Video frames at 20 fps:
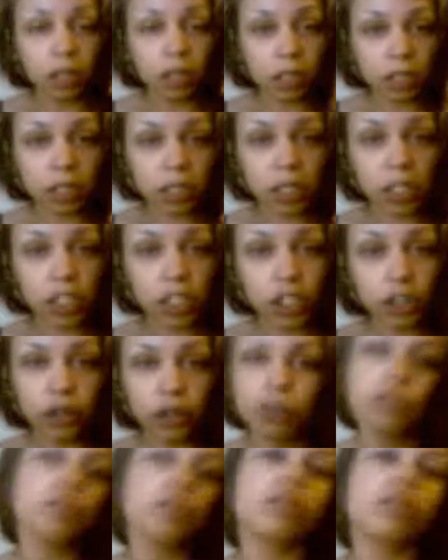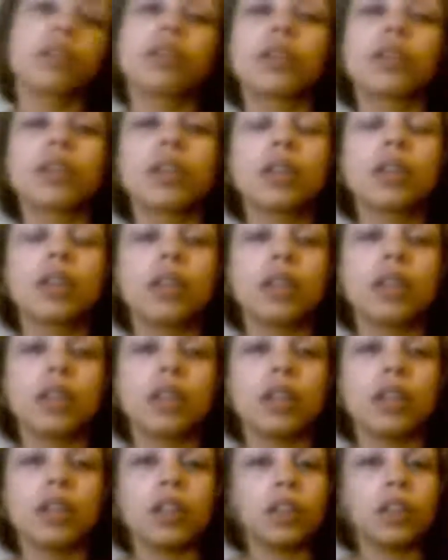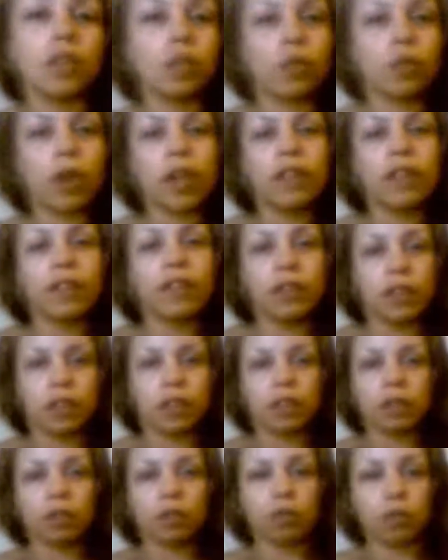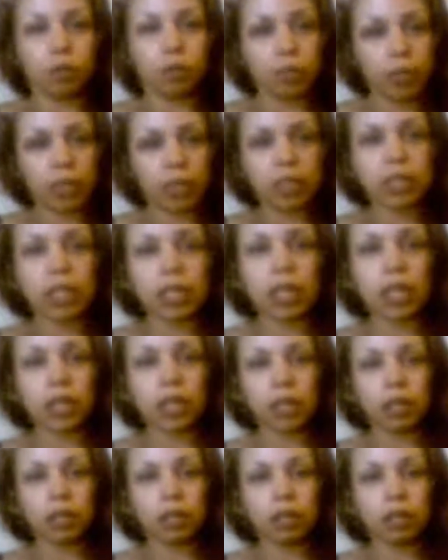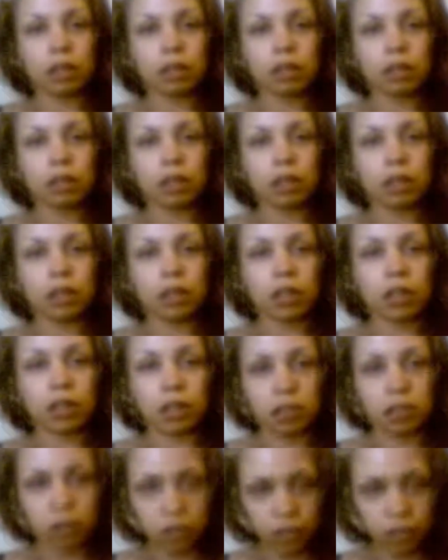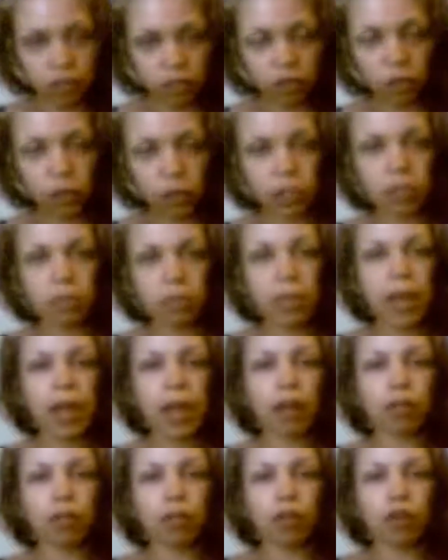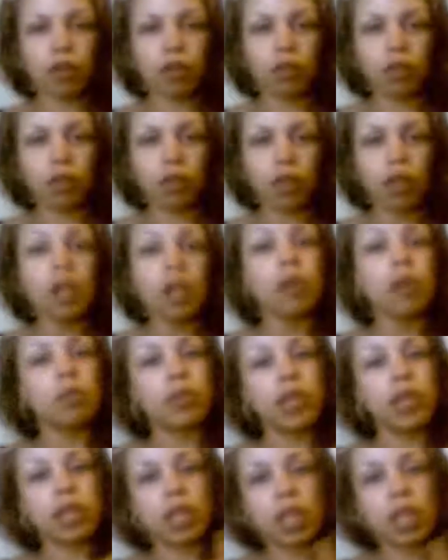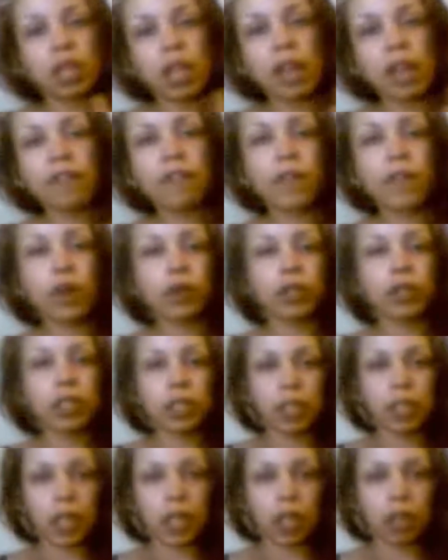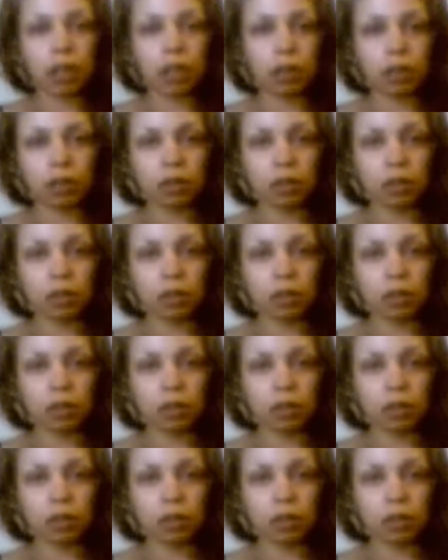the senior. The wife will be second. She's always the backbone. But then that first son,